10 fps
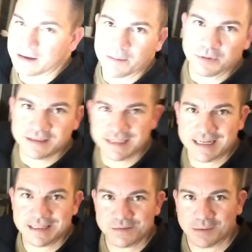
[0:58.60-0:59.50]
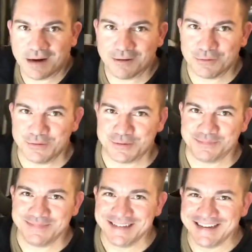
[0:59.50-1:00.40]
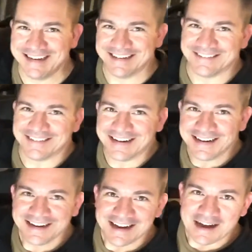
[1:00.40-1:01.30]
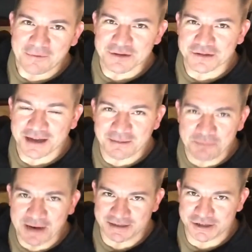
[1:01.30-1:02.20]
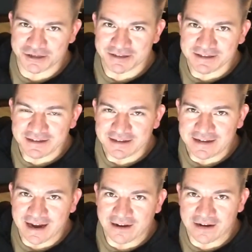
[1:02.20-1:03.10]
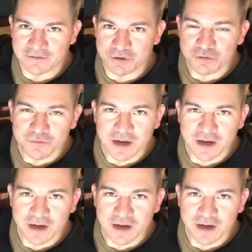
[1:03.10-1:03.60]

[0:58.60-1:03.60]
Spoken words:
a couple of 10s, but I don't use them, right? I've also got a bench. Now, if you've